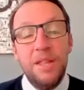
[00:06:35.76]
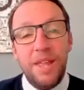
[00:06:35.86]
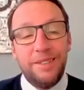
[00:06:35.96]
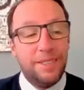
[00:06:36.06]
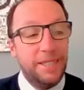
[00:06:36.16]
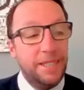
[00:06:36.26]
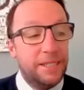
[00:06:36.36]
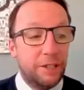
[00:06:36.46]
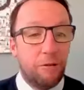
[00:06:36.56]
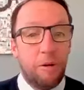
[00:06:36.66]
That's
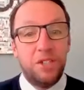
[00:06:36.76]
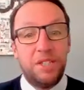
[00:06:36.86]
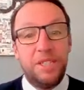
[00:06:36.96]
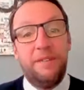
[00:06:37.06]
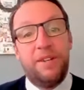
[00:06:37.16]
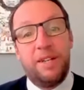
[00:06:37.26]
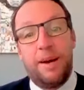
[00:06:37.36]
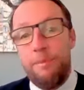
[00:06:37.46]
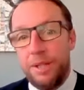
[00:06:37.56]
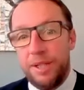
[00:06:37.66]
easier, obviously, if a
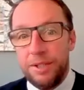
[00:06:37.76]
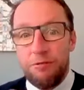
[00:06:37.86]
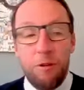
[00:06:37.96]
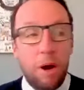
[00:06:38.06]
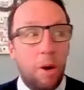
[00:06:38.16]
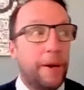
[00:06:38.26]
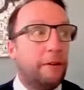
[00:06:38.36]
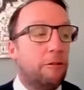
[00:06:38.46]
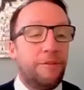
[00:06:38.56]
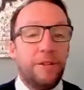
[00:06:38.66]
company is growing
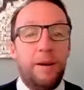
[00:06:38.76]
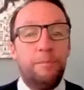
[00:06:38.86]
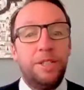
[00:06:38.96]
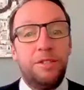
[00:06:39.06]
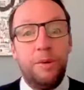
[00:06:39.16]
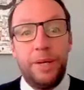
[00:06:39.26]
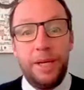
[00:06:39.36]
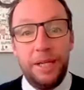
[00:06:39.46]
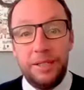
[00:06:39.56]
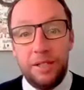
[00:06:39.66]
or if a company is doing
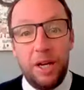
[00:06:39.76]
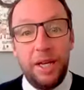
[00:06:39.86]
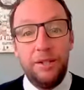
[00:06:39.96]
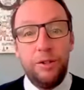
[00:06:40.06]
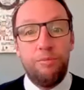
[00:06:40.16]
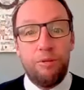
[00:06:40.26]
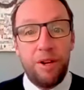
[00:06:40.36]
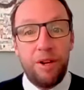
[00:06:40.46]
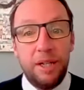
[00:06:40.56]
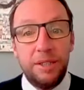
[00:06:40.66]
exciting new
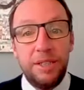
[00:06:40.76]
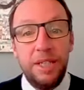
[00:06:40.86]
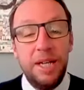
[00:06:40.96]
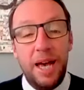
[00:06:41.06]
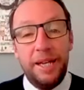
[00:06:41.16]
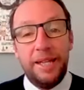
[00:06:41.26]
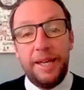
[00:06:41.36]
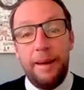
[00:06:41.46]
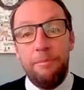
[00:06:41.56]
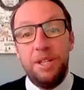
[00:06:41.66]
products. And it
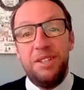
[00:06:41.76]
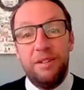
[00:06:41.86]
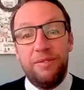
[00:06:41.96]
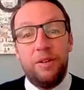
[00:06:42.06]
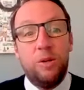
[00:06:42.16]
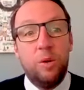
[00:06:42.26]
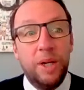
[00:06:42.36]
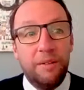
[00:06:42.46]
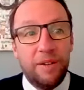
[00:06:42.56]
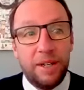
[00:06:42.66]
can be
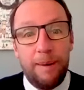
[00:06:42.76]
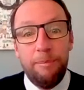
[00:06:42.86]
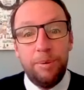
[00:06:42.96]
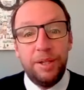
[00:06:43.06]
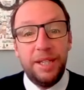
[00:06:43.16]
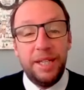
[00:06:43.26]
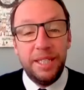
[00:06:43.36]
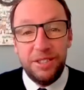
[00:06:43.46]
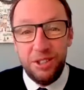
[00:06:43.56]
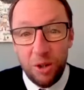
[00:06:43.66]
difficult if a company
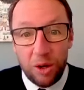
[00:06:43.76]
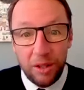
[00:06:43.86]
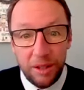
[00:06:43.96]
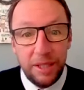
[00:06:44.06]
is not